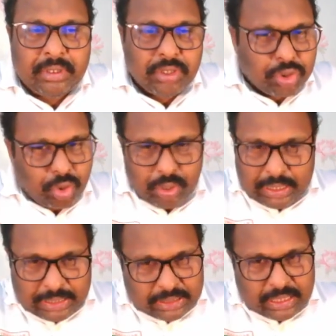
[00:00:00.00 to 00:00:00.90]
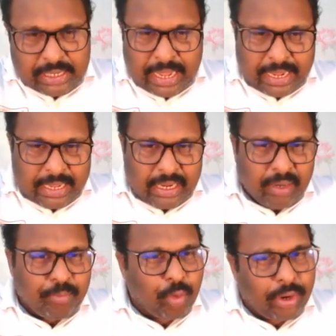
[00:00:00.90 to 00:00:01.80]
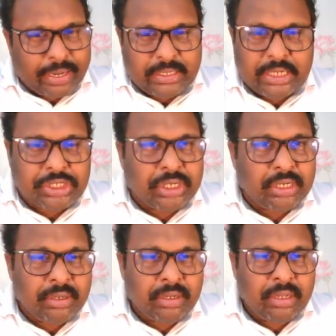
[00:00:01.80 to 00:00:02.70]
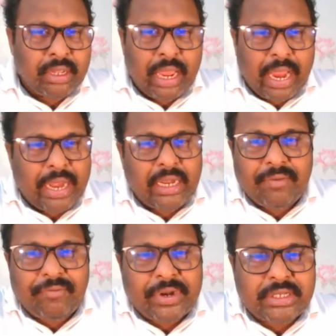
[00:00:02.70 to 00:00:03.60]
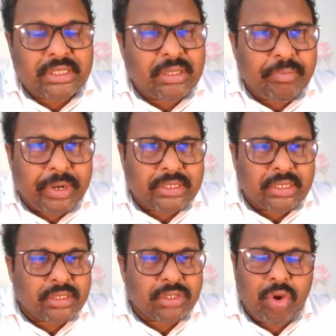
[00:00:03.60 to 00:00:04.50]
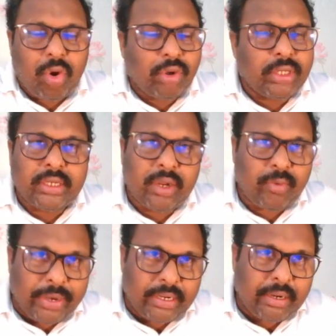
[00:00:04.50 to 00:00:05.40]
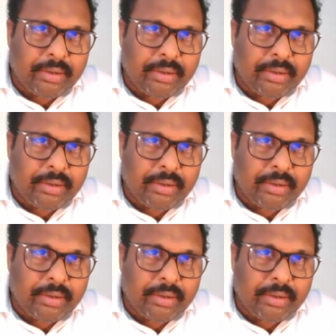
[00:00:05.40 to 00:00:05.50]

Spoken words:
So incident angle, polarization and difference in the impedances, all the three are vital.